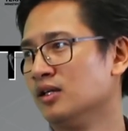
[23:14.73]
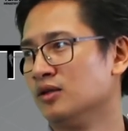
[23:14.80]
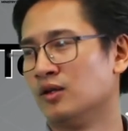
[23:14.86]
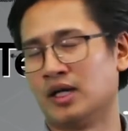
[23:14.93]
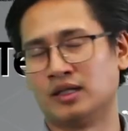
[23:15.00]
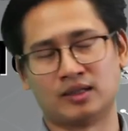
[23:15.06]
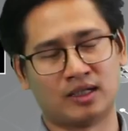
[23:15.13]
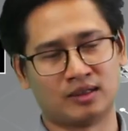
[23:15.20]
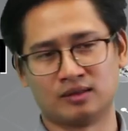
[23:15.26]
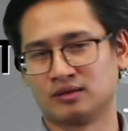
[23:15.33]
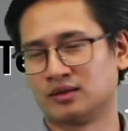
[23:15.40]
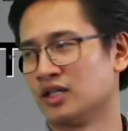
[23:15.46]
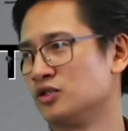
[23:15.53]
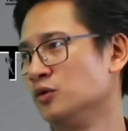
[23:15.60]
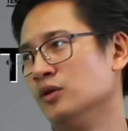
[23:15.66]
You know, and,
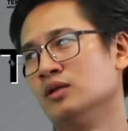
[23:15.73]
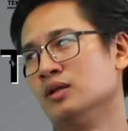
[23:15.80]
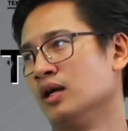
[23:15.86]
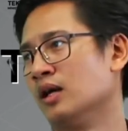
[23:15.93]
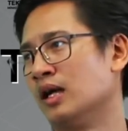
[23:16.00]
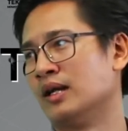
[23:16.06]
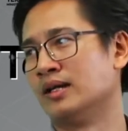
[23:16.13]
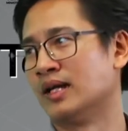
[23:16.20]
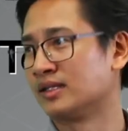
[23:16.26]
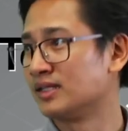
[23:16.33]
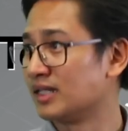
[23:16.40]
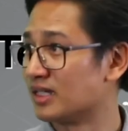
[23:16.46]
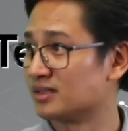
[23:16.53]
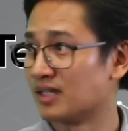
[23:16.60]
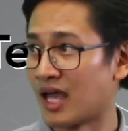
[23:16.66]
and touch wood, yeah.
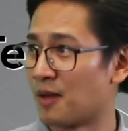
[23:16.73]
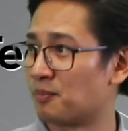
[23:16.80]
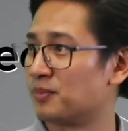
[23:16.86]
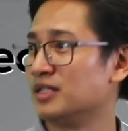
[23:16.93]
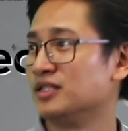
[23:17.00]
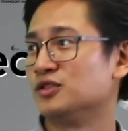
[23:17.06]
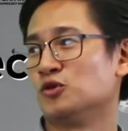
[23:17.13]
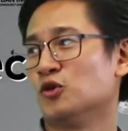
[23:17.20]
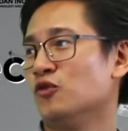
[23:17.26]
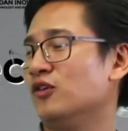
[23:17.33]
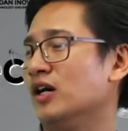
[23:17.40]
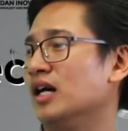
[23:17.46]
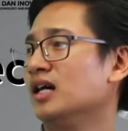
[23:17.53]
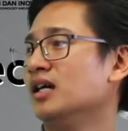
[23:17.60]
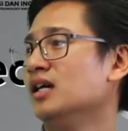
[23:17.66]
nothing has happened so
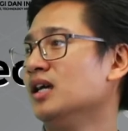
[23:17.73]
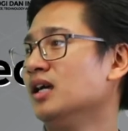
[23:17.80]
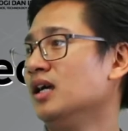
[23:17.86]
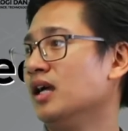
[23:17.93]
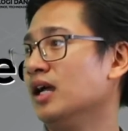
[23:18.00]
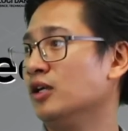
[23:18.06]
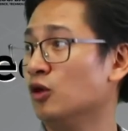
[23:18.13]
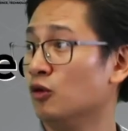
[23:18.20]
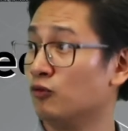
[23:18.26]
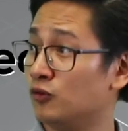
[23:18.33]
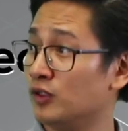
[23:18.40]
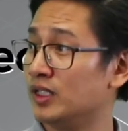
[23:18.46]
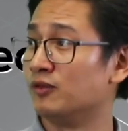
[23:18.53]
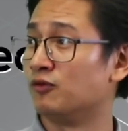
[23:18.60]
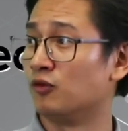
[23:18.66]
far and
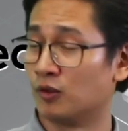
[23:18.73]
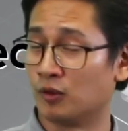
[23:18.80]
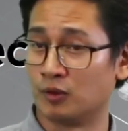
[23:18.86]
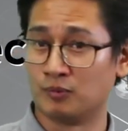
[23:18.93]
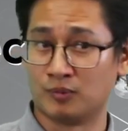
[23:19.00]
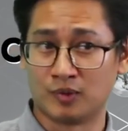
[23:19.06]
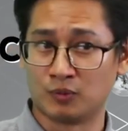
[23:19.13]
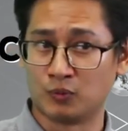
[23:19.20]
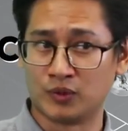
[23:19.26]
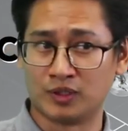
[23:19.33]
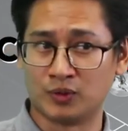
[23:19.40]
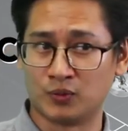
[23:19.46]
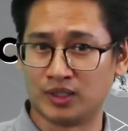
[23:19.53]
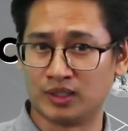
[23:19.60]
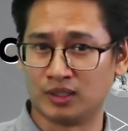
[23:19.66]
hopefully for
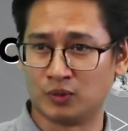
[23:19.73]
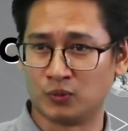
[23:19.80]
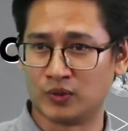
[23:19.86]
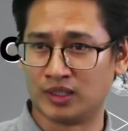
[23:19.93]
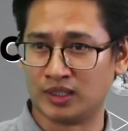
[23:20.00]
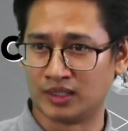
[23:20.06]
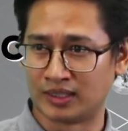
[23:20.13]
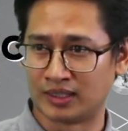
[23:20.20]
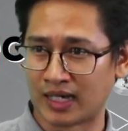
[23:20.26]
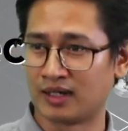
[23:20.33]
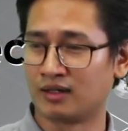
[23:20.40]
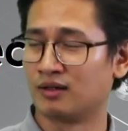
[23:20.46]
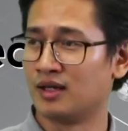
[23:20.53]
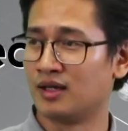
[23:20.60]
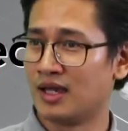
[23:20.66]
we, we, we
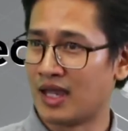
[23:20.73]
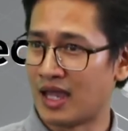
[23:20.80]
can